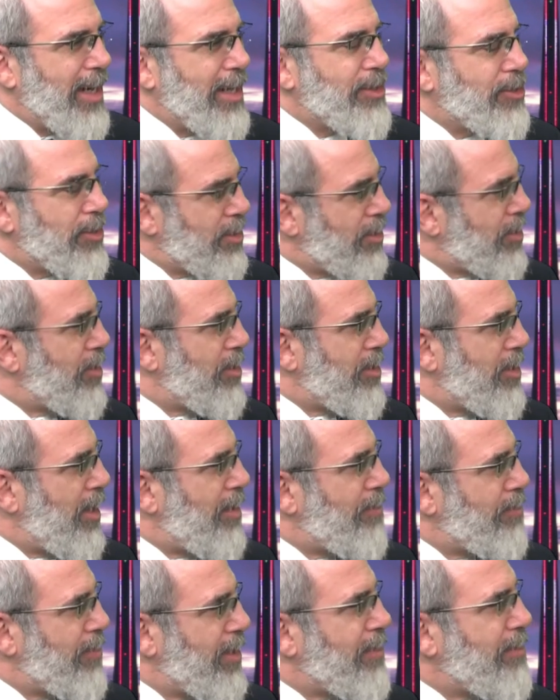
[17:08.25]
I just could
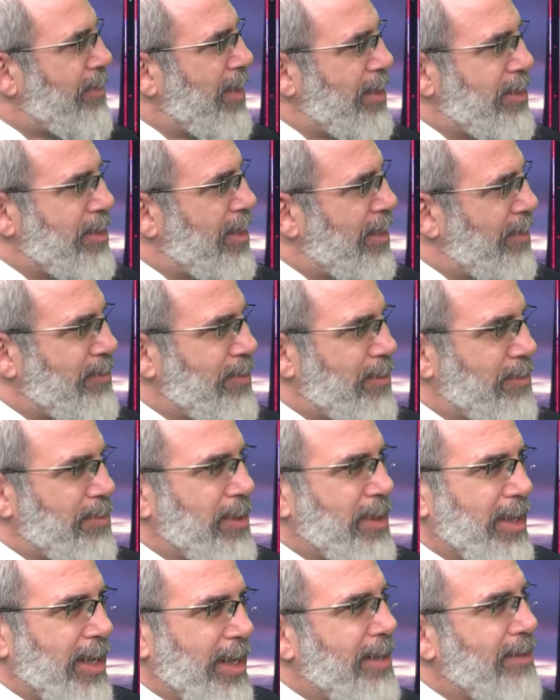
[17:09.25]
not bring myself to
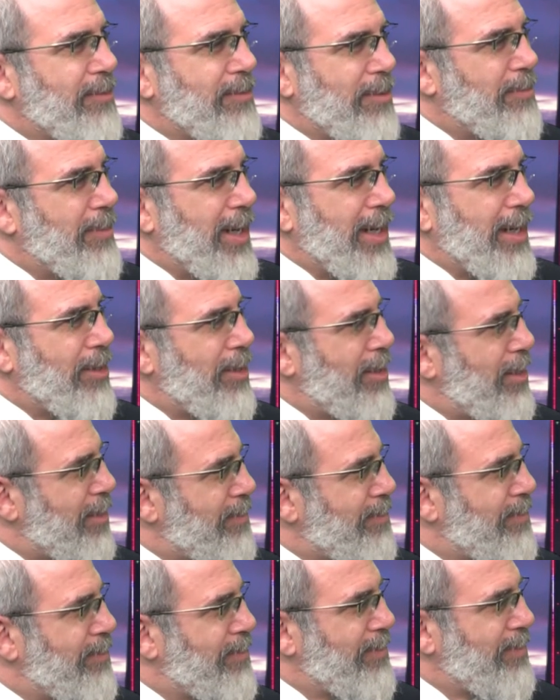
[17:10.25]
put any of them back on.